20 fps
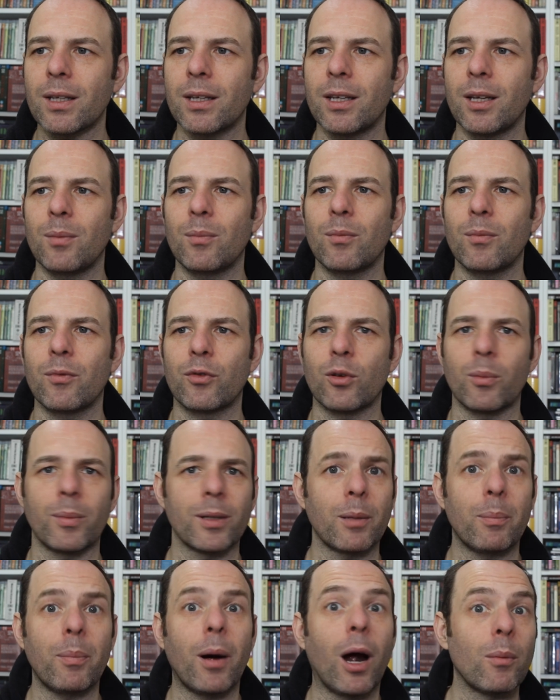um, from
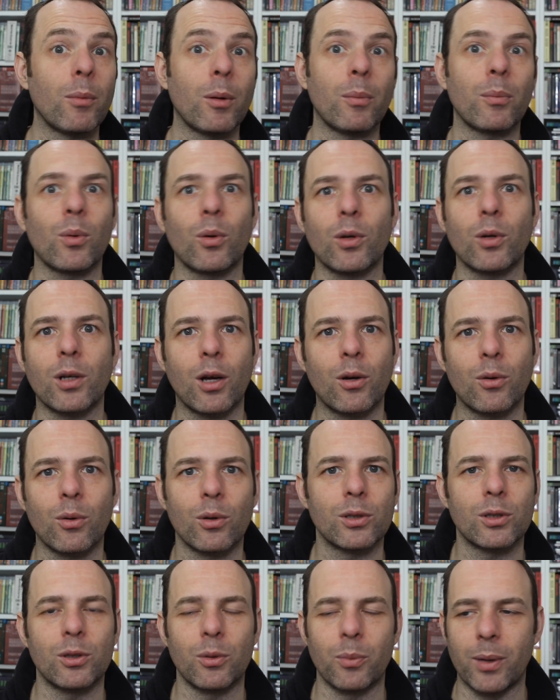an apartment block
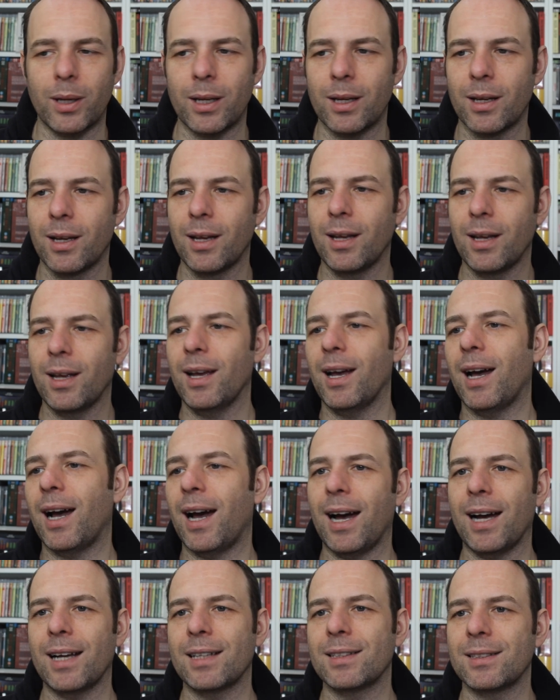across the way,
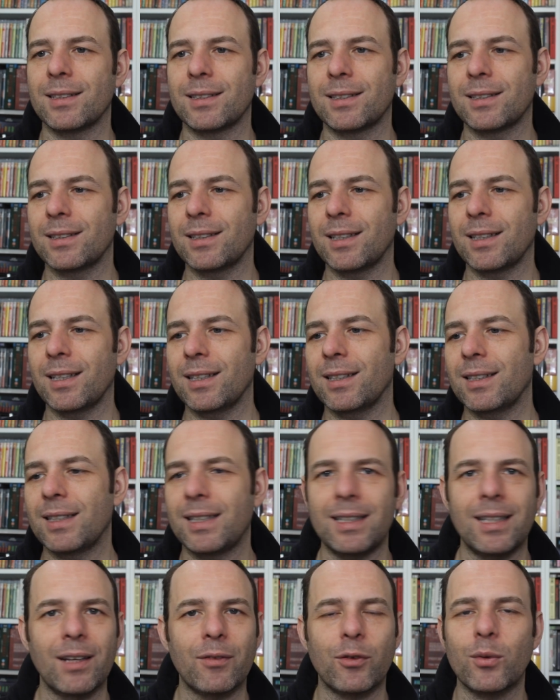and
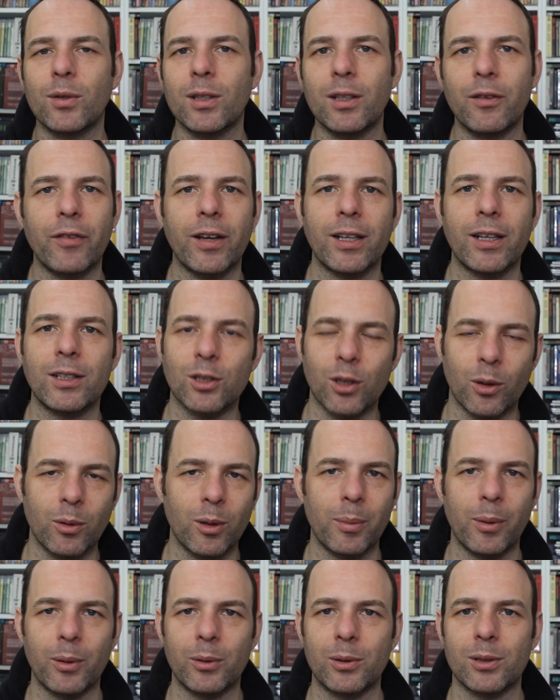he never really finds out
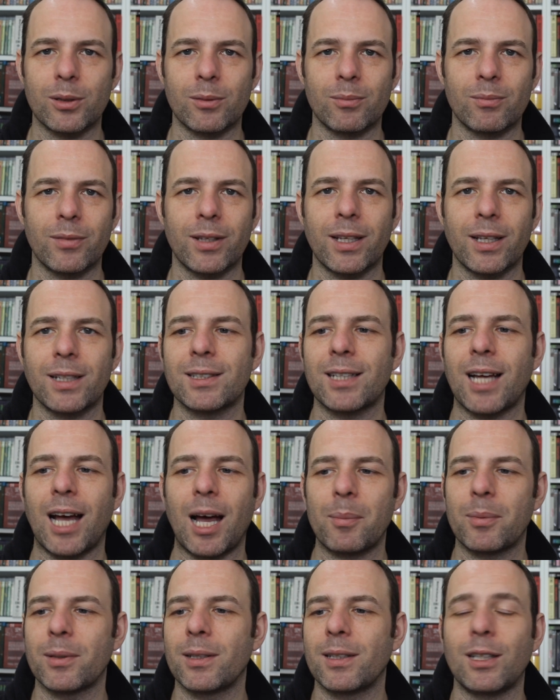about it. Things
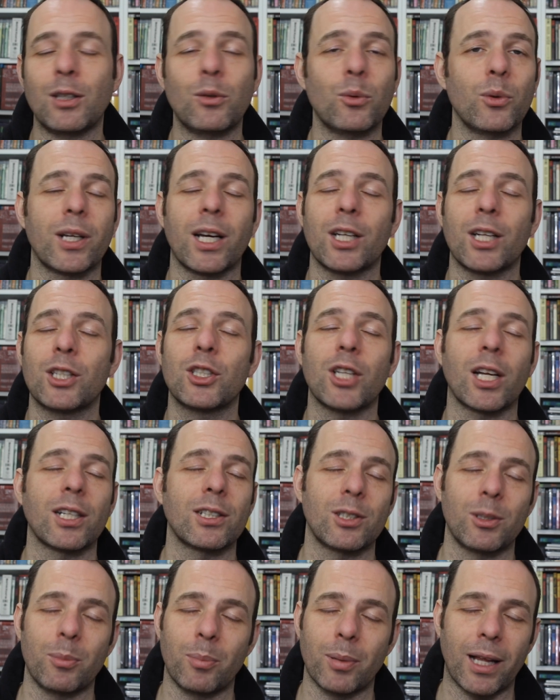happen, and they don't get a
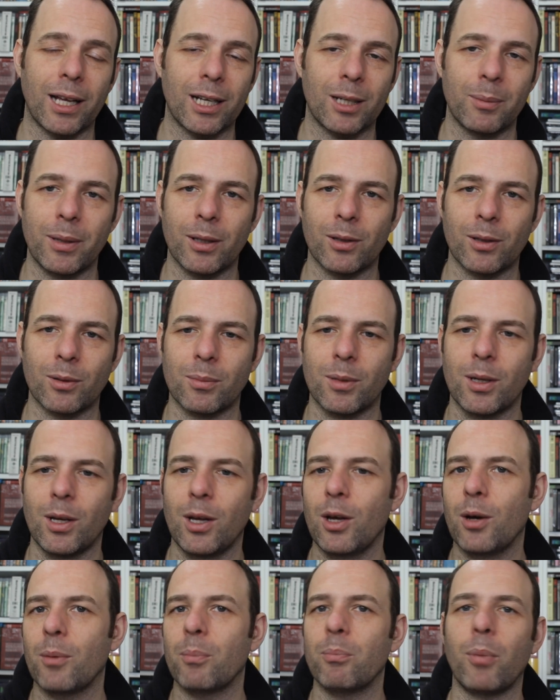chance to blackmail him.
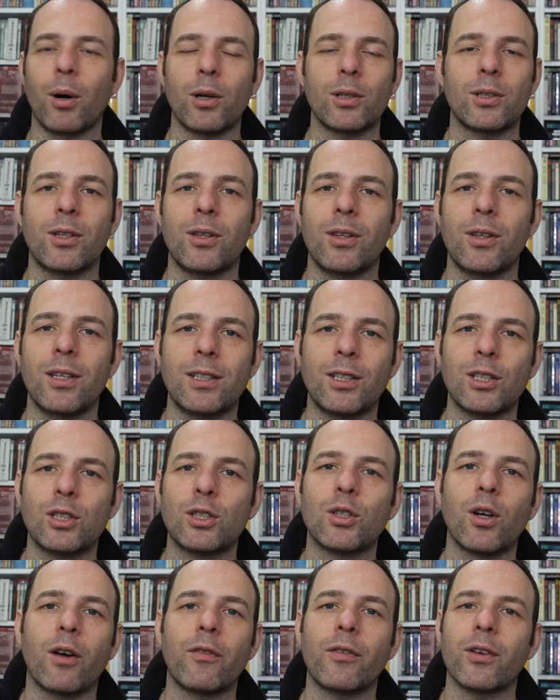But they
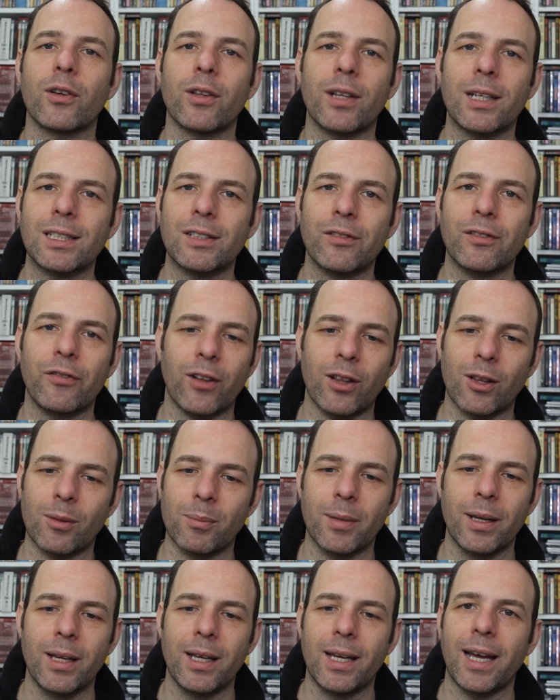discover this
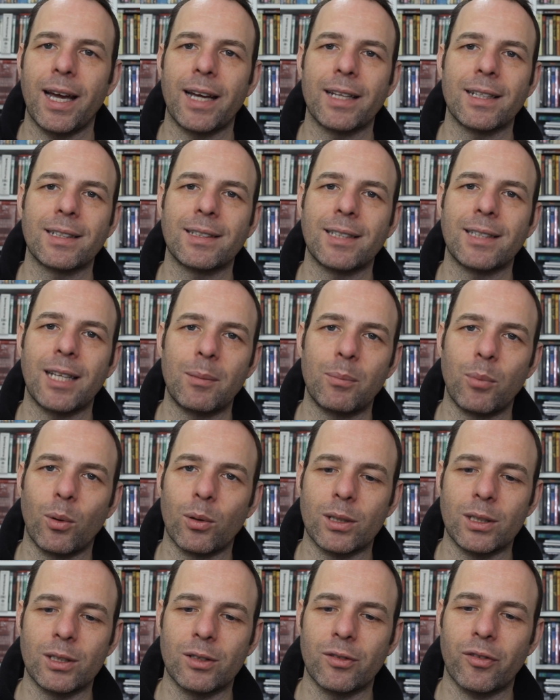film in a dead
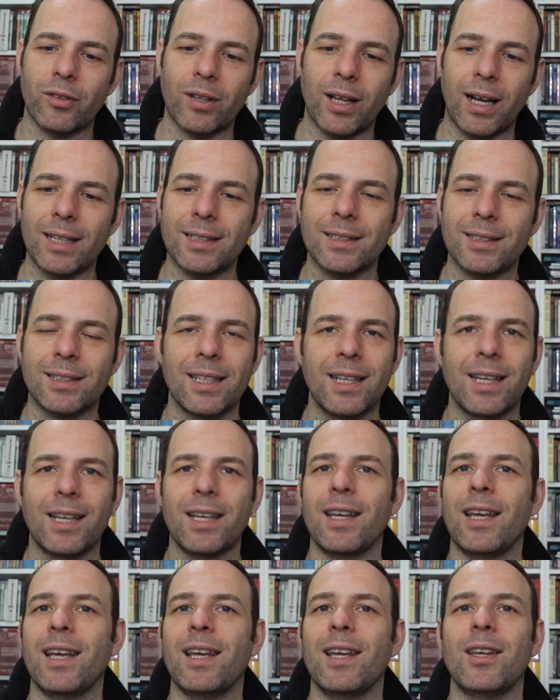body's flat.
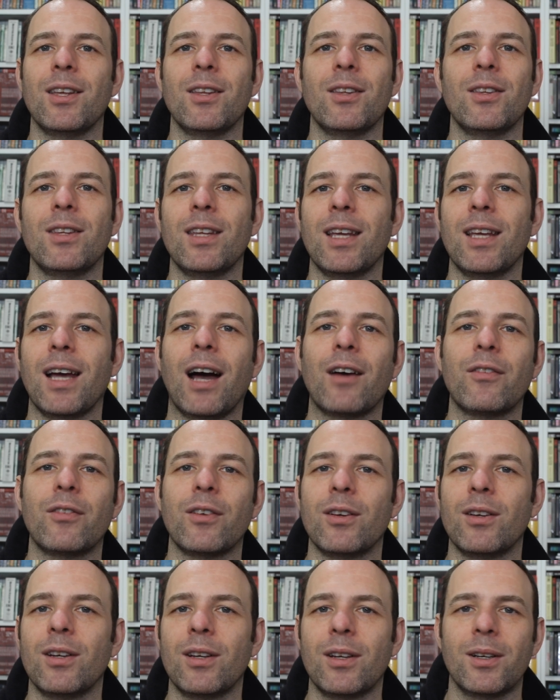Uh, they have
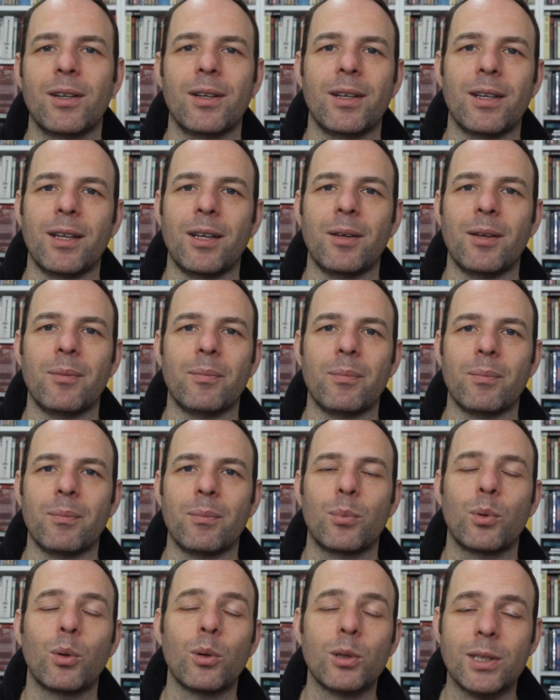it um,
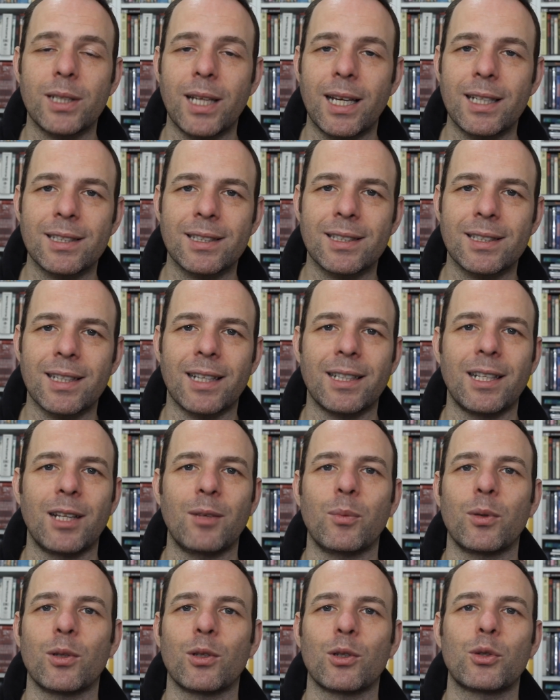processed, and
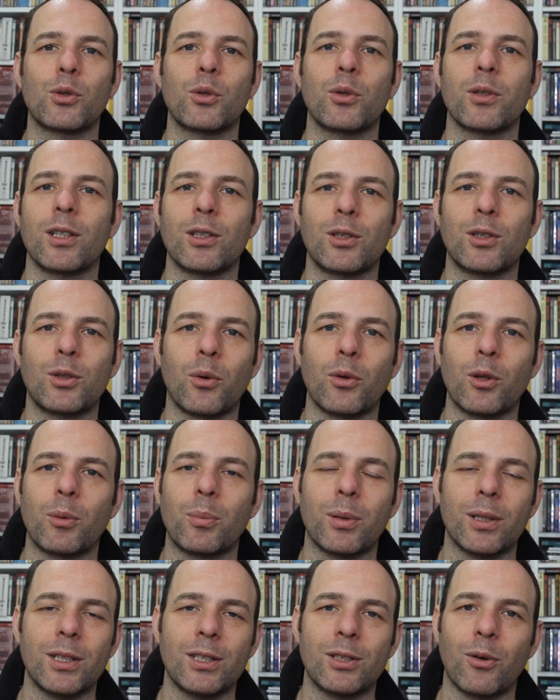then when they're showing it to all the
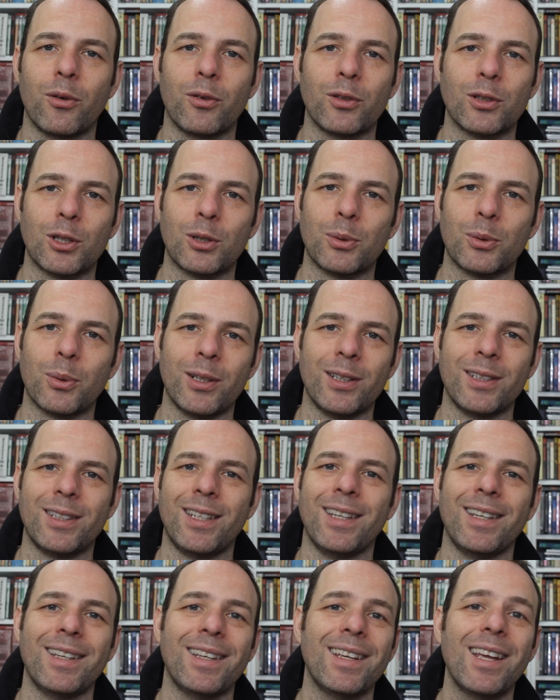police officers one
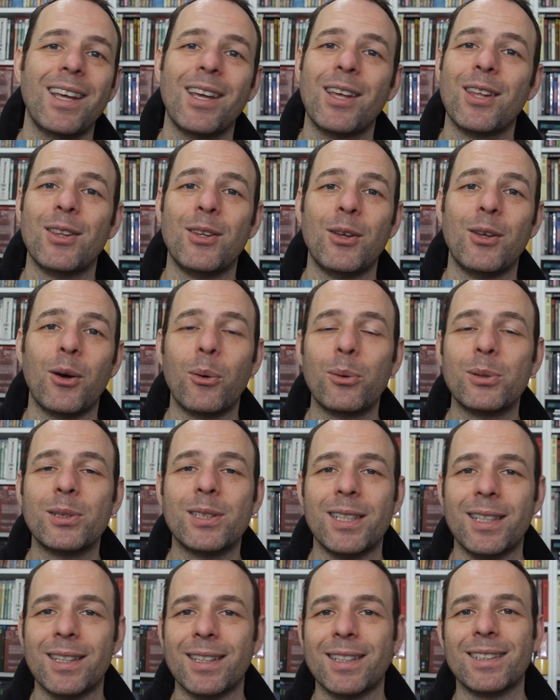day, they all
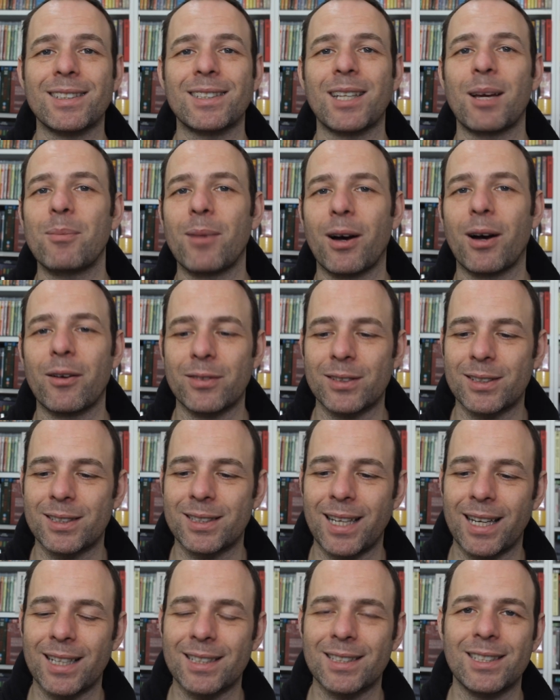see that it's him having
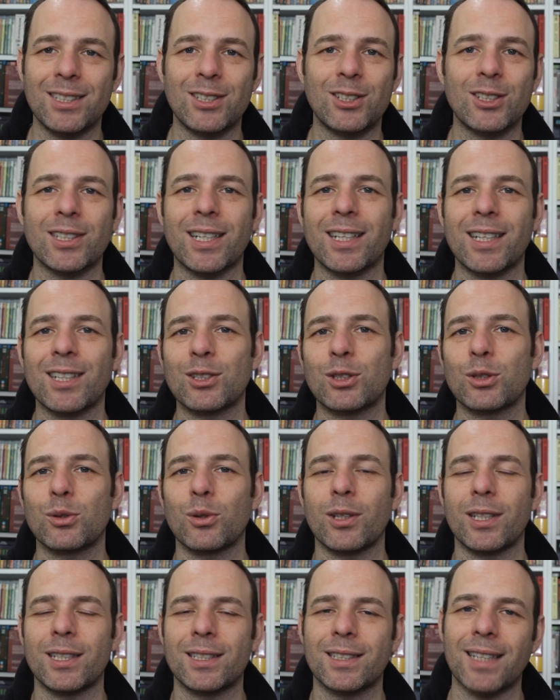sex, and he's just kind of
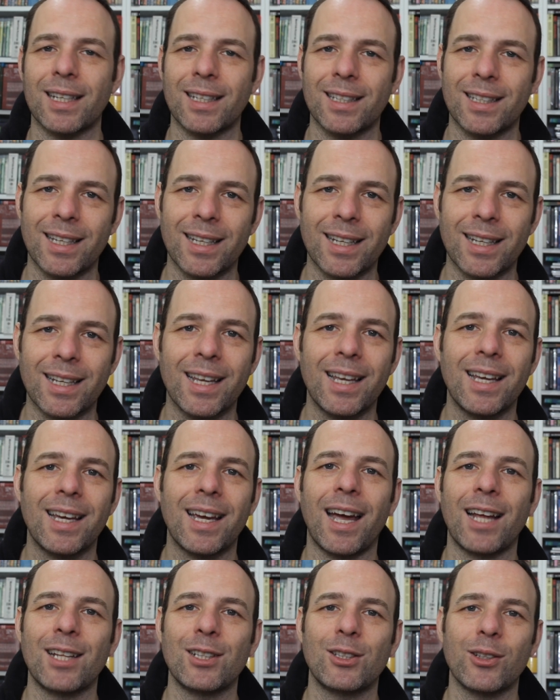slowly sinking
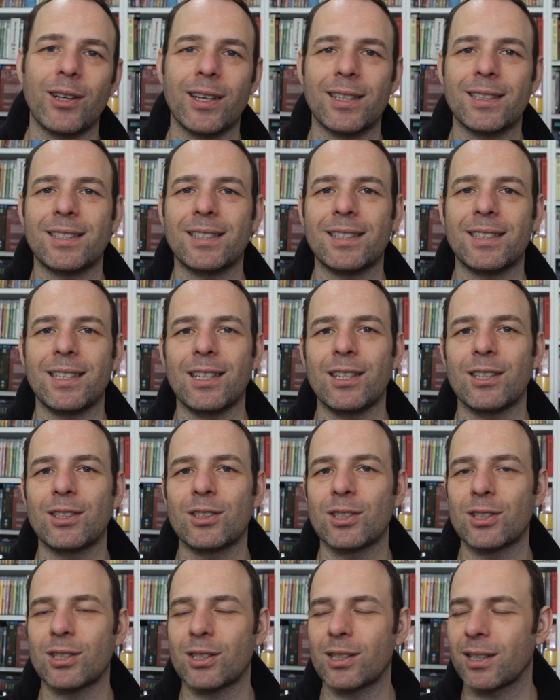into his seat,
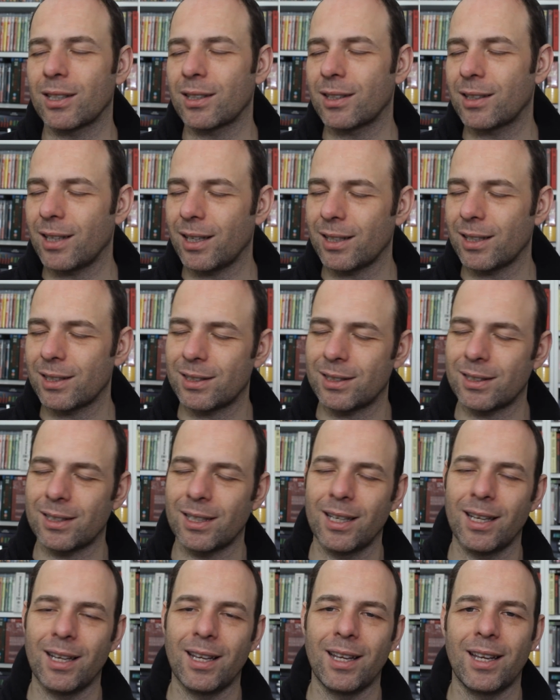just like this.
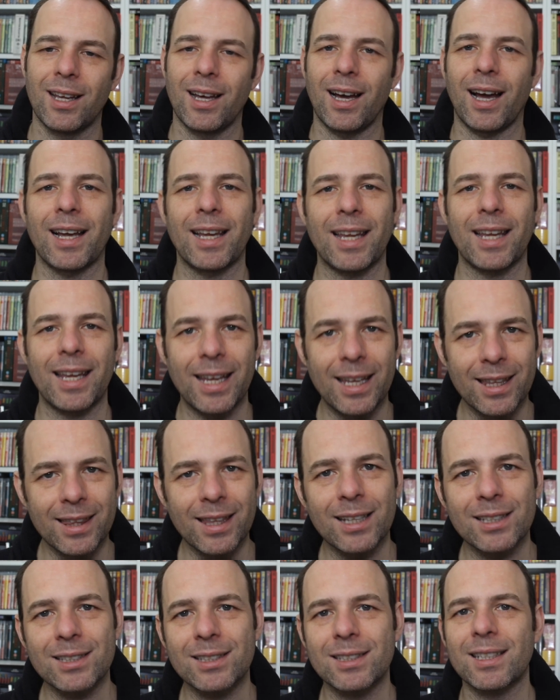I hate
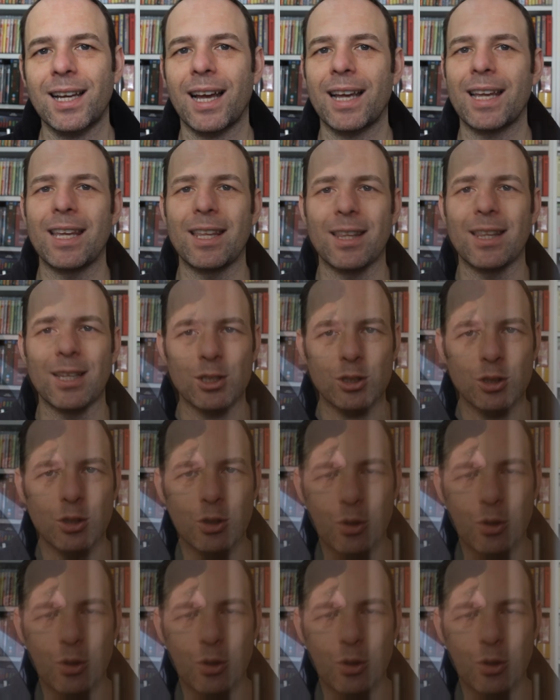this. I hate this